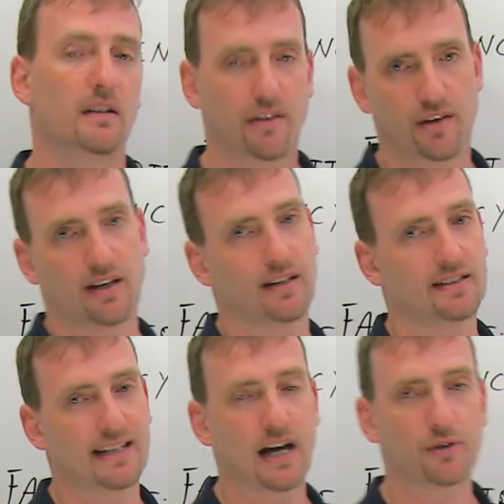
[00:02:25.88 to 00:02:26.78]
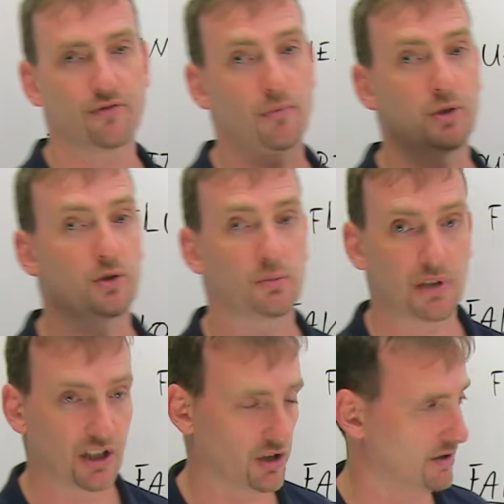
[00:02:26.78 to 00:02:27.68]
thinking sounds from your
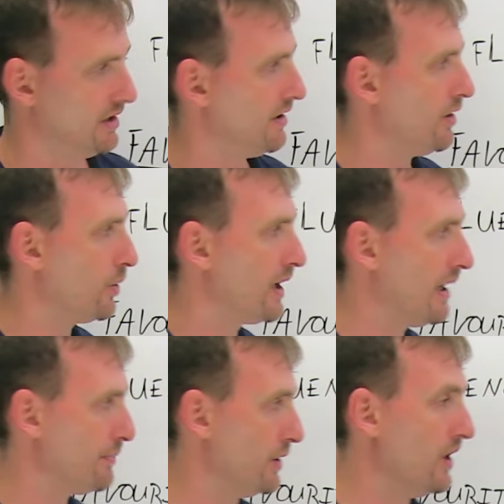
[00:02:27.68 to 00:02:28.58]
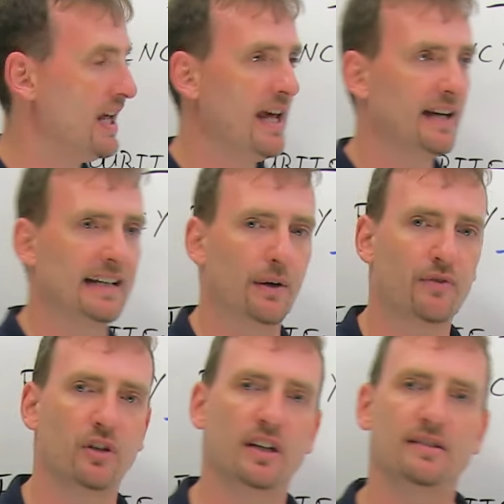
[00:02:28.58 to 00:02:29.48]
speech. They don't help you. Now,
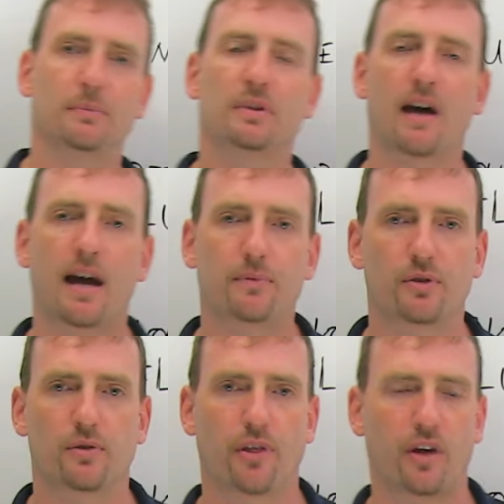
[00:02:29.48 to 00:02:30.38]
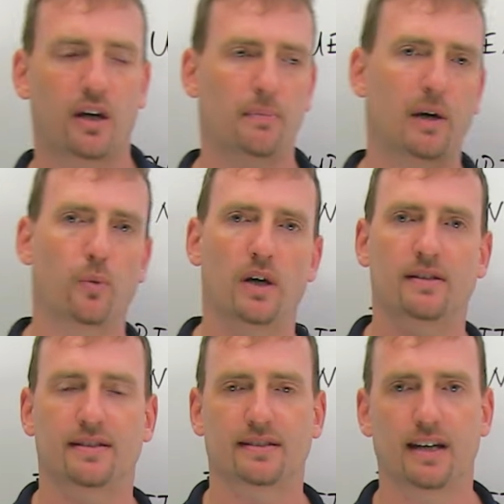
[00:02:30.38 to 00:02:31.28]
if you need some time to think about what
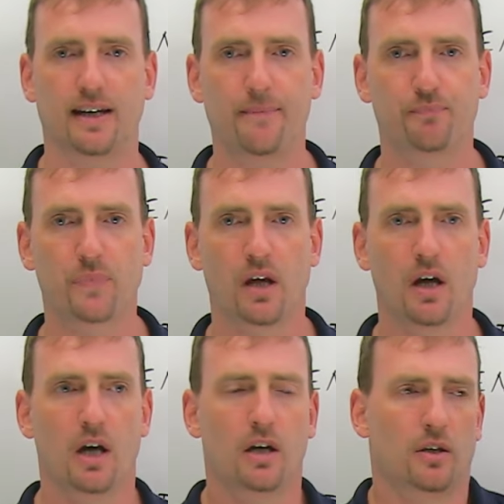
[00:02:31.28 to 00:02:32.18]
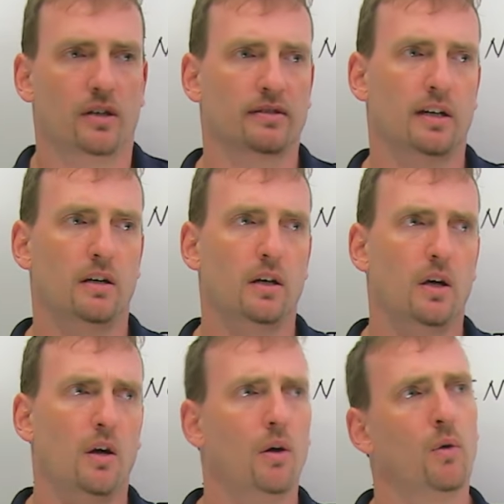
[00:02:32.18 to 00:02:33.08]
to say, you could say,
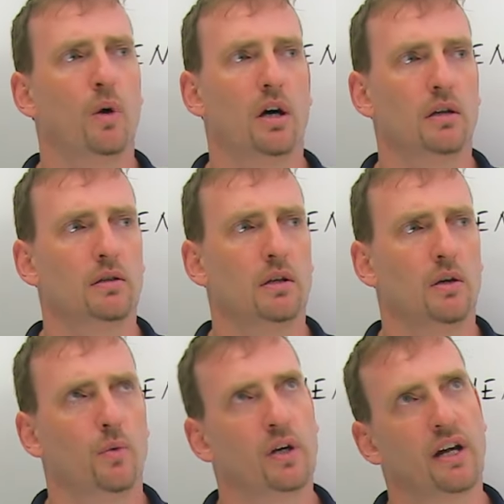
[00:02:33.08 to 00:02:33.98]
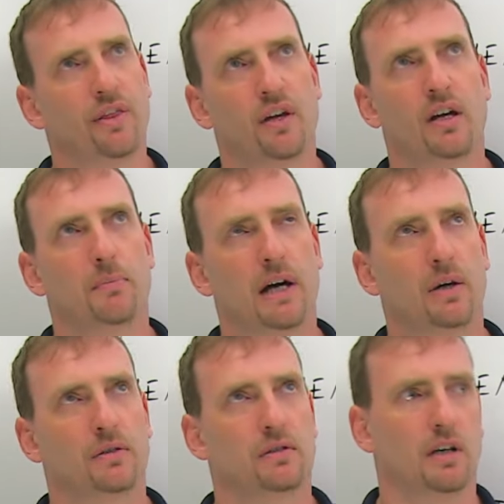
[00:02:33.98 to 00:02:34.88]
well, when I think
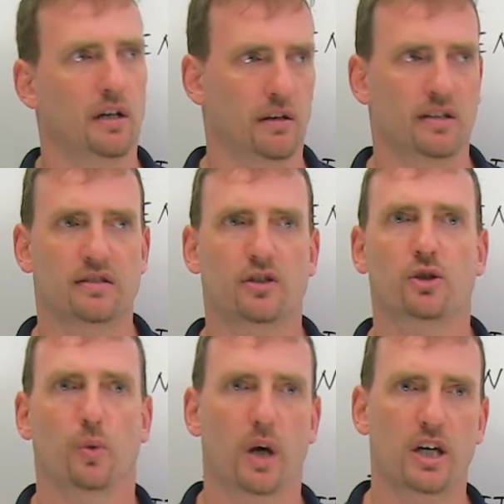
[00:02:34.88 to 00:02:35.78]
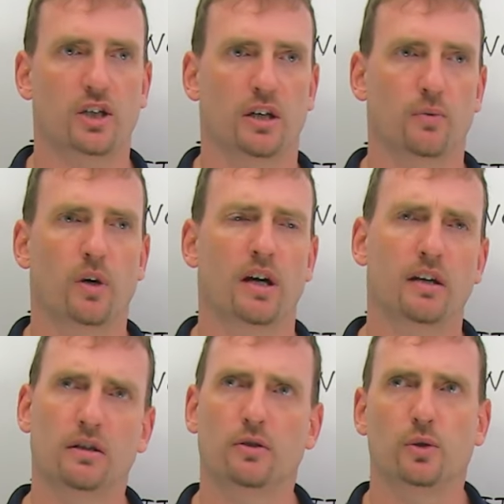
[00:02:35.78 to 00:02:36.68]
about this situation, what I
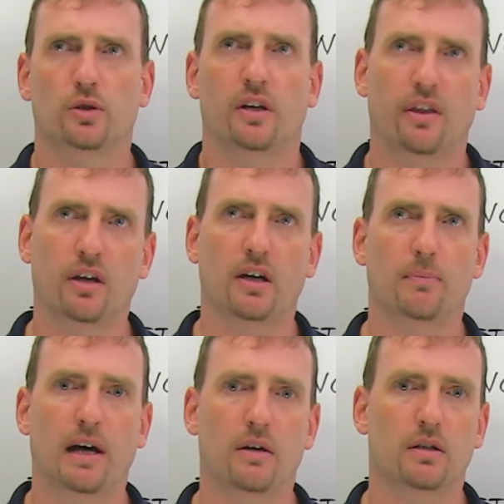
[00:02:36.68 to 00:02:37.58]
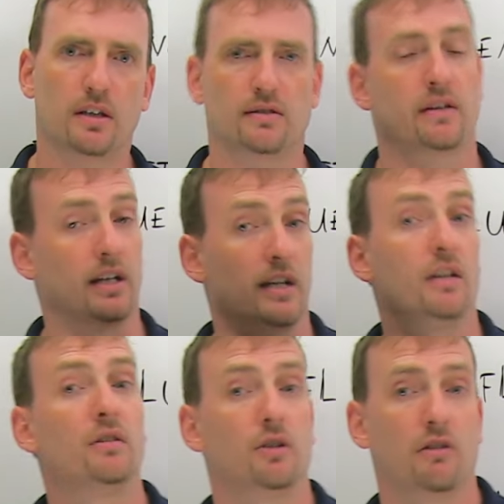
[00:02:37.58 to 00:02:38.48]
usually think about is, and then get
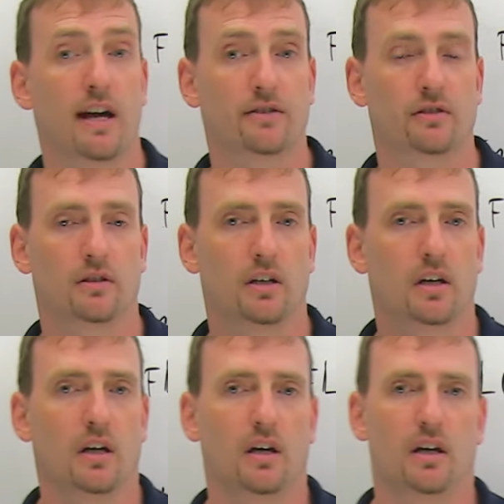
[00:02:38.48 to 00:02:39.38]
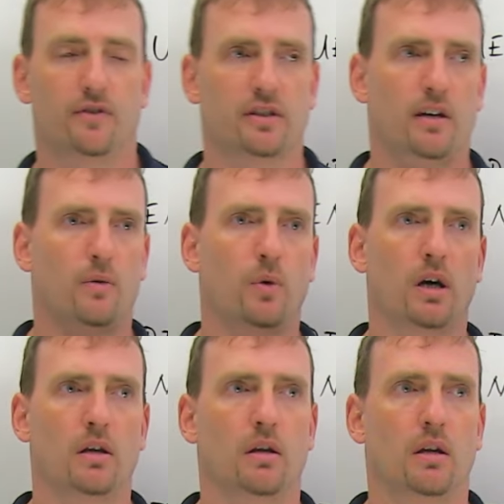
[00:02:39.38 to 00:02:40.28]
into your answer. You say,
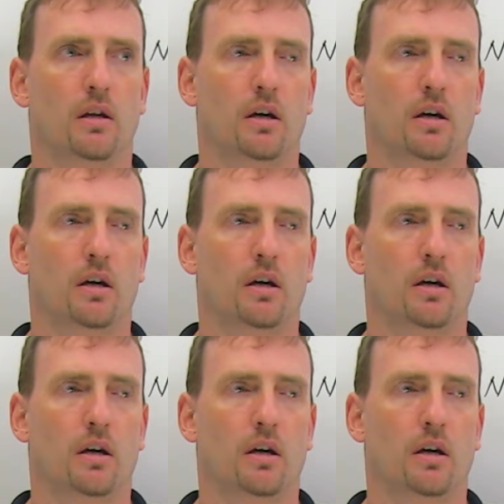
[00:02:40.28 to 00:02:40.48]
well,